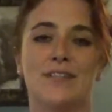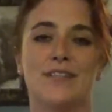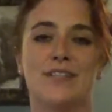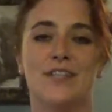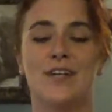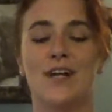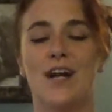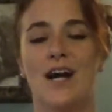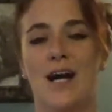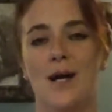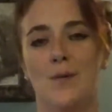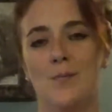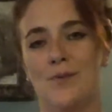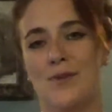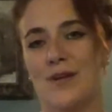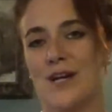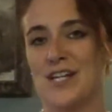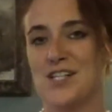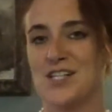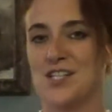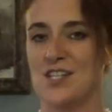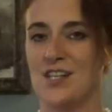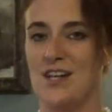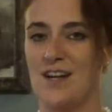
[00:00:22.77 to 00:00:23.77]
your
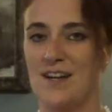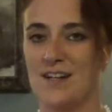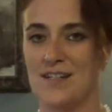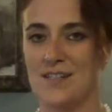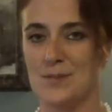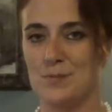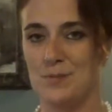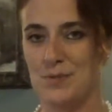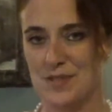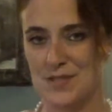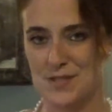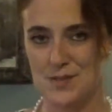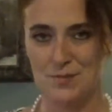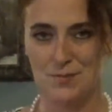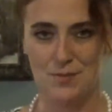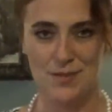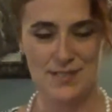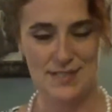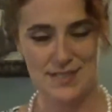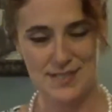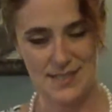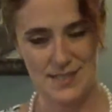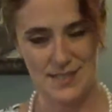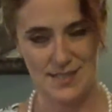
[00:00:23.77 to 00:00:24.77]
Operation Octopus
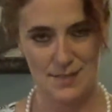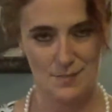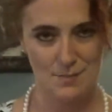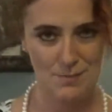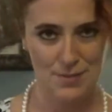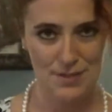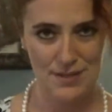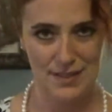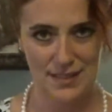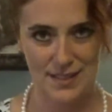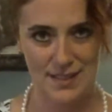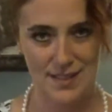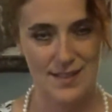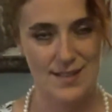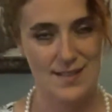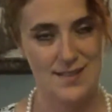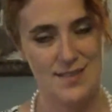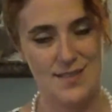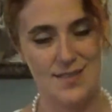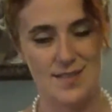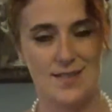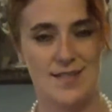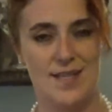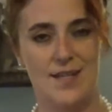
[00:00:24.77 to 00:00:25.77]
was simply
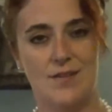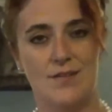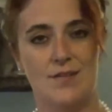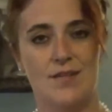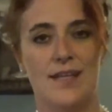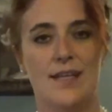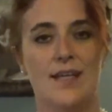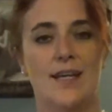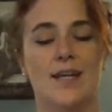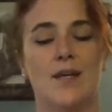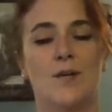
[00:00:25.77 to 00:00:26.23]
astounding.